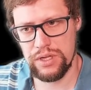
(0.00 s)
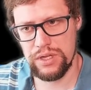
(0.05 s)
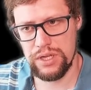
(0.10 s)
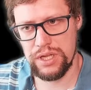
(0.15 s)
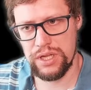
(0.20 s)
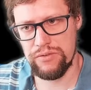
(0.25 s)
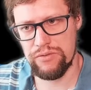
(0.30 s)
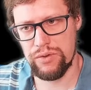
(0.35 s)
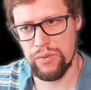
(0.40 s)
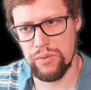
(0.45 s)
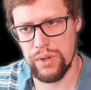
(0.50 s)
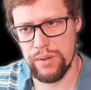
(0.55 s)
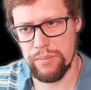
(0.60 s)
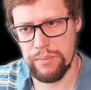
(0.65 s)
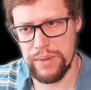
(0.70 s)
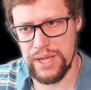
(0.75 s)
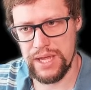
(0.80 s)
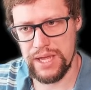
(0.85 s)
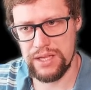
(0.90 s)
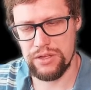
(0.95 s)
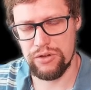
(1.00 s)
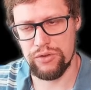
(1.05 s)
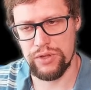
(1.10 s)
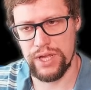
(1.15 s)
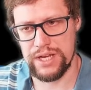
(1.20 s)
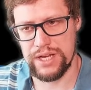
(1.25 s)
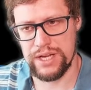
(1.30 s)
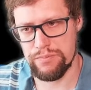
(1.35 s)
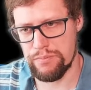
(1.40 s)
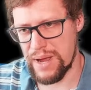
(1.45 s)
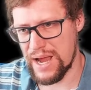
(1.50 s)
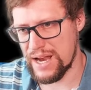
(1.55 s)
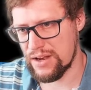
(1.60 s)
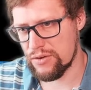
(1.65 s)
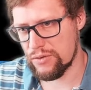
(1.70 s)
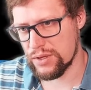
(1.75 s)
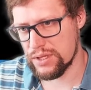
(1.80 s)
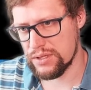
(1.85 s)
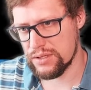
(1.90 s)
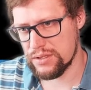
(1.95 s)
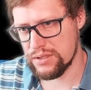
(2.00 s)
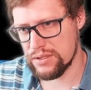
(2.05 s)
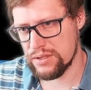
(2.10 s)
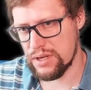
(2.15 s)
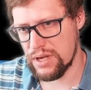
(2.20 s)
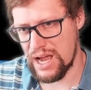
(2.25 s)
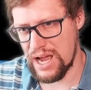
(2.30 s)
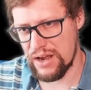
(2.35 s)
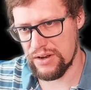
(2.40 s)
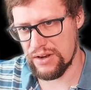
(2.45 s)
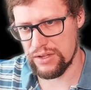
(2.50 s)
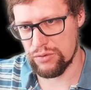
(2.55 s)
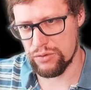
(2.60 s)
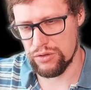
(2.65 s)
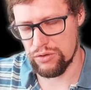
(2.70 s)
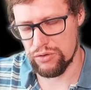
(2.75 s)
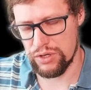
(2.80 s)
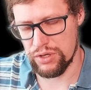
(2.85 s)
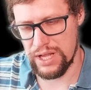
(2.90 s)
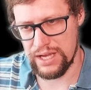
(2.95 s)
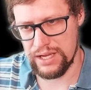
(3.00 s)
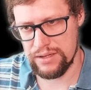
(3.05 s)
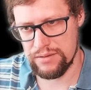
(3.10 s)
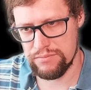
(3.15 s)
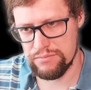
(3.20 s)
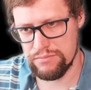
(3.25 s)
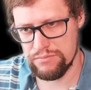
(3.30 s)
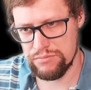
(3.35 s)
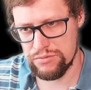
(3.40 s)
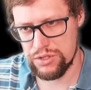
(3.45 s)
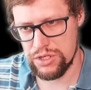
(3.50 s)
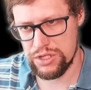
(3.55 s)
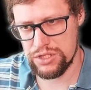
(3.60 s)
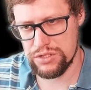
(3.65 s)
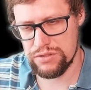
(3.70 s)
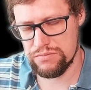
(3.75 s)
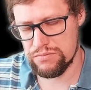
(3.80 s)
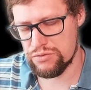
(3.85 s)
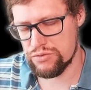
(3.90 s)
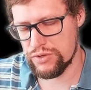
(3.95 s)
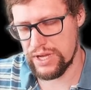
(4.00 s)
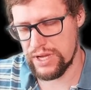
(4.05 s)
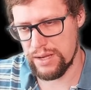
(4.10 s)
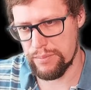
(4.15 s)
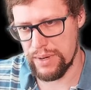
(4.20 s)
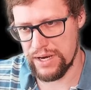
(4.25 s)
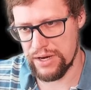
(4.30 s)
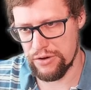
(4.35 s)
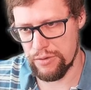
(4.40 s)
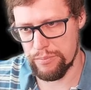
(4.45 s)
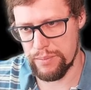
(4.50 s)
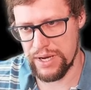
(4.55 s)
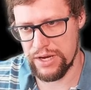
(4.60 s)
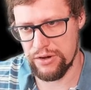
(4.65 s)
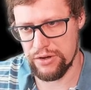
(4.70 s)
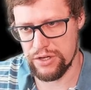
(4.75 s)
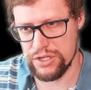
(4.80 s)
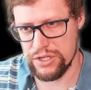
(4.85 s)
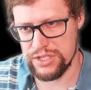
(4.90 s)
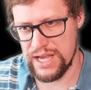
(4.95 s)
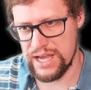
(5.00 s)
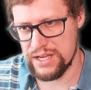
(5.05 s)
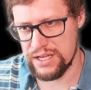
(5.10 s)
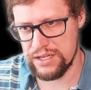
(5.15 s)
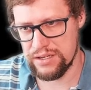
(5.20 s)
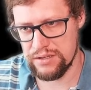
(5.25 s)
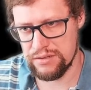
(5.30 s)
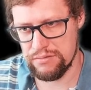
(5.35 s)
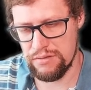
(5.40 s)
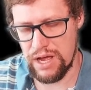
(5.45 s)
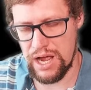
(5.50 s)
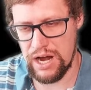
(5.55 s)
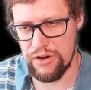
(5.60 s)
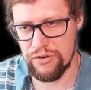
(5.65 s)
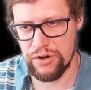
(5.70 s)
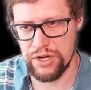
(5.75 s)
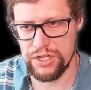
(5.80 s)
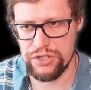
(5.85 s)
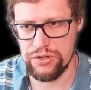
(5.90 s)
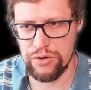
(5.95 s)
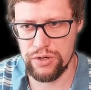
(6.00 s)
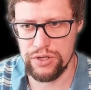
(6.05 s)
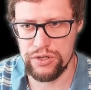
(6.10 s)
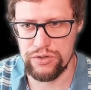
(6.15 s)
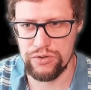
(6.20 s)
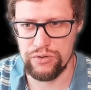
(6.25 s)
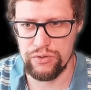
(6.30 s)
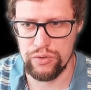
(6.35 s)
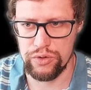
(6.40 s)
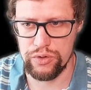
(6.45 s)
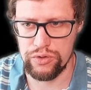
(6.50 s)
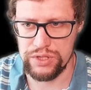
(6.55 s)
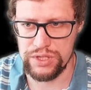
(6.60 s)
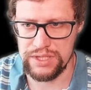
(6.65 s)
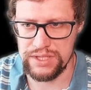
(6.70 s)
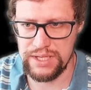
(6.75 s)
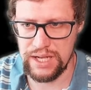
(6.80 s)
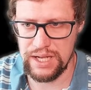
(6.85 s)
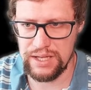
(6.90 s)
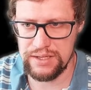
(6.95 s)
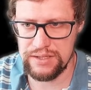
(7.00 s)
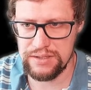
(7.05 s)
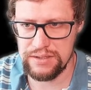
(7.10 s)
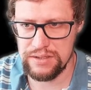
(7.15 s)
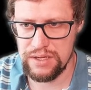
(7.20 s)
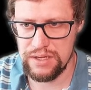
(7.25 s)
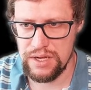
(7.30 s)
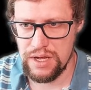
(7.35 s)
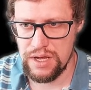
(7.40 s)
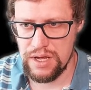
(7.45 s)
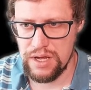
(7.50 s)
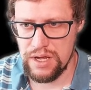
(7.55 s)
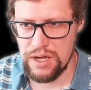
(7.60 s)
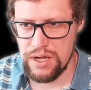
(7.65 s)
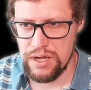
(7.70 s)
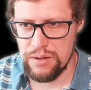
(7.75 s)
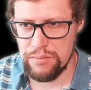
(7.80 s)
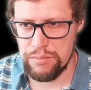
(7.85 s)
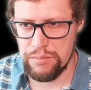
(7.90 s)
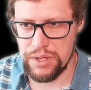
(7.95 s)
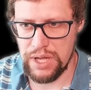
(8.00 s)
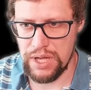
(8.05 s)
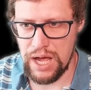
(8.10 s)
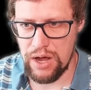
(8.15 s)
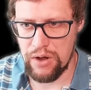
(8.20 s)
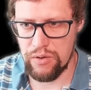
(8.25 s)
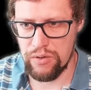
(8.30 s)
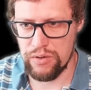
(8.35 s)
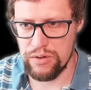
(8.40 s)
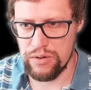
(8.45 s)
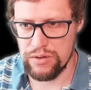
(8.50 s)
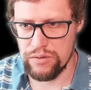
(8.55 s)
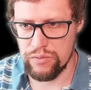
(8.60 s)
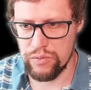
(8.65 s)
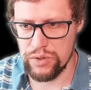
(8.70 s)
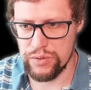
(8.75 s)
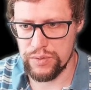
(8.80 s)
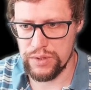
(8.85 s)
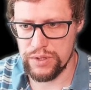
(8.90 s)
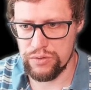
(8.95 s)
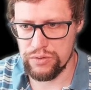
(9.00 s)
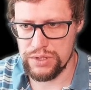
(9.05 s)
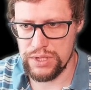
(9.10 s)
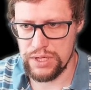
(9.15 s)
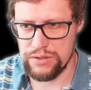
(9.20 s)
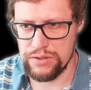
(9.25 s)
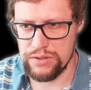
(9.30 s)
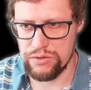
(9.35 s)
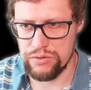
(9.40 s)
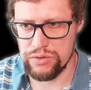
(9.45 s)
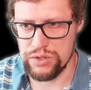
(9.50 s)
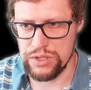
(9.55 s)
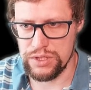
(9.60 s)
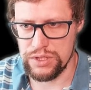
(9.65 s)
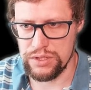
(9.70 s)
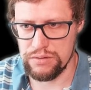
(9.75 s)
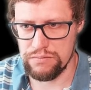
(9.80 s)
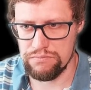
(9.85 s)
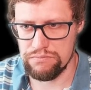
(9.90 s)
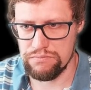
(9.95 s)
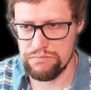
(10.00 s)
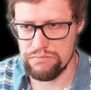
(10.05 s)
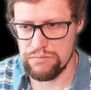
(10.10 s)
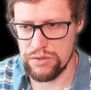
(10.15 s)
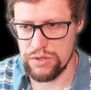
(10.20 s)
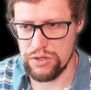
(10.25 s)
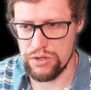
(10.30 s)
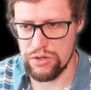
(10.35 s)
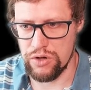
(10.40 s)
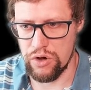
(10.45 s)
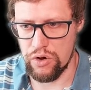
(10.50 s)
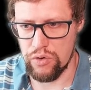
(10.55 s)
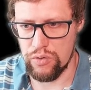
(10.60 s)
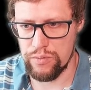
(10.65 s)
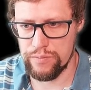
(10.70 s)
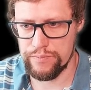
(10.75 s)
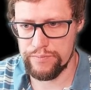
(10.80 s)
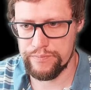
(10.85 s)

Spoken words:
if you want to make the connection manually, how that would look like. Just to get a better understanding. I already showed it to you using Telnet, but how would we use that using Go?